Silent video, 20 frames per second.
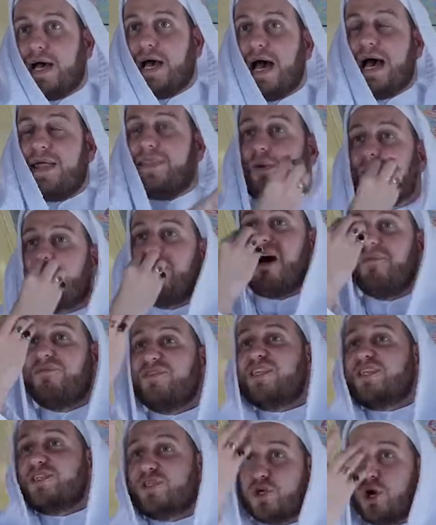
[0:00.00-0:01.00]
And the
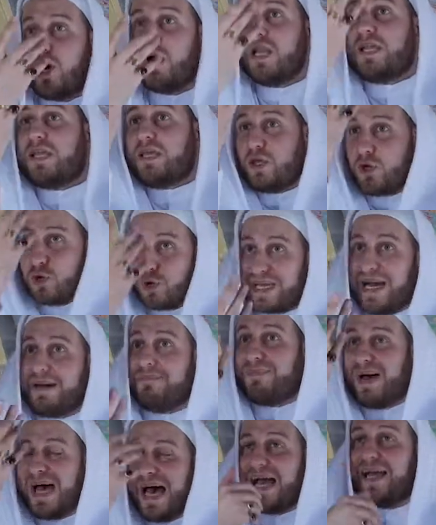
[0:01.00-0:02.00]
Prophet is calling you,
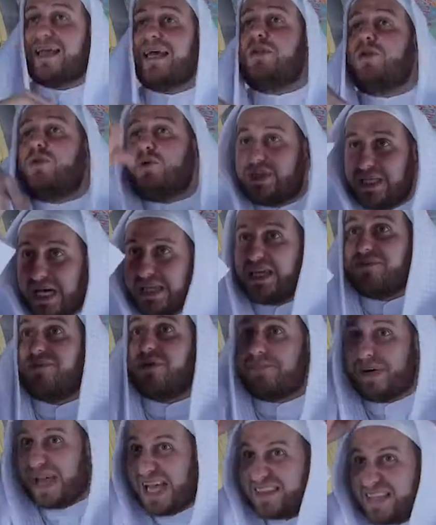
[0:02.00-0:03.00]
come back, and you would not
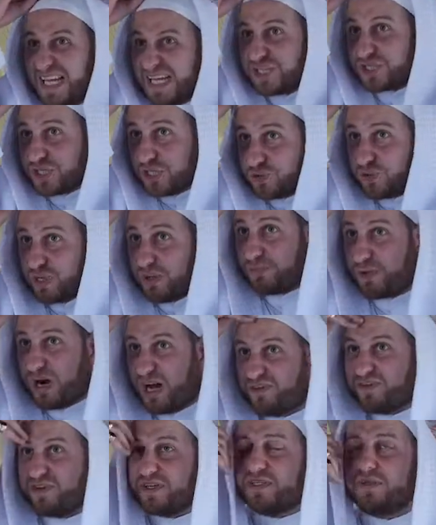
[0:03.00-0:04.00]
even pay attention to the
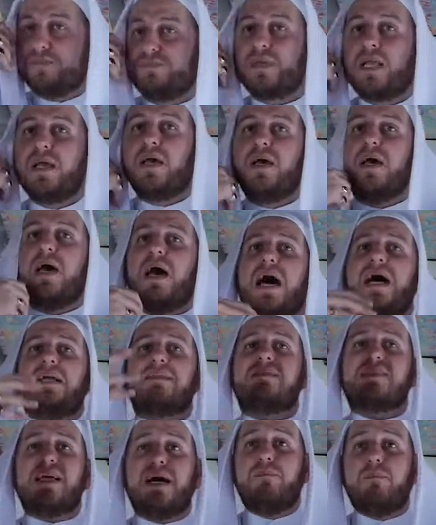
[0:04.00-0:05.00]
Prophet.
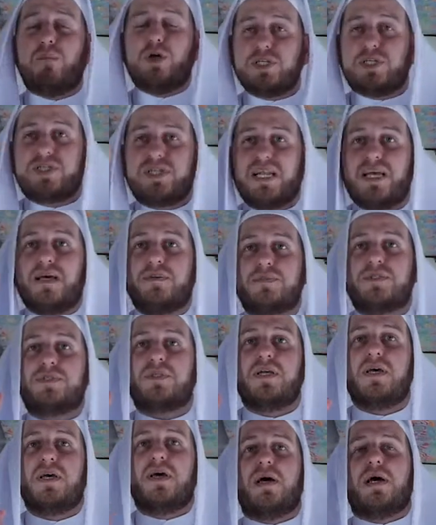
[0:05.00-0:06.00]
And some Muslims
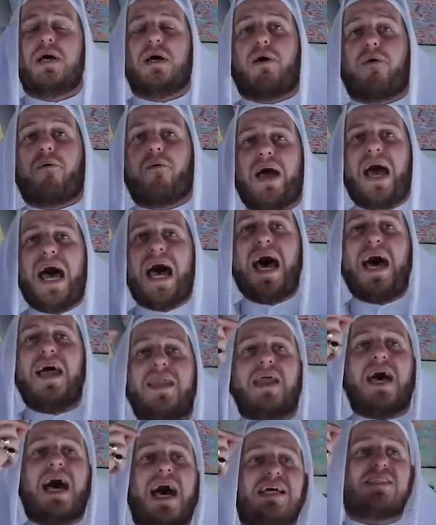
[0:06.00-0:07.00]

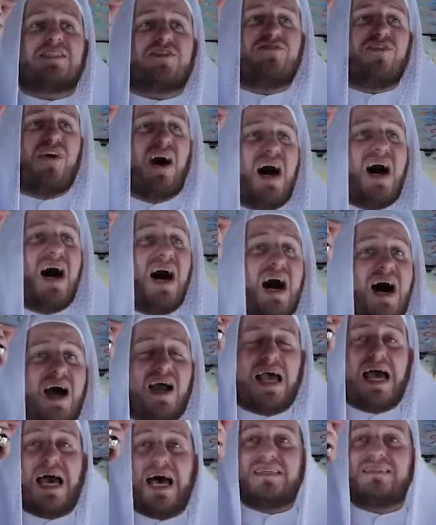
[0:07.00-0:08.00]
ran as far
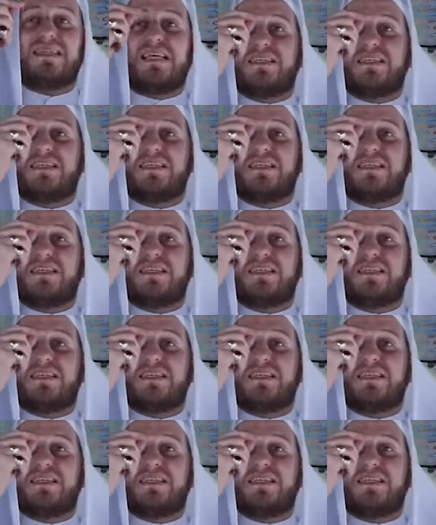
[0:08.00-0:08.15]
as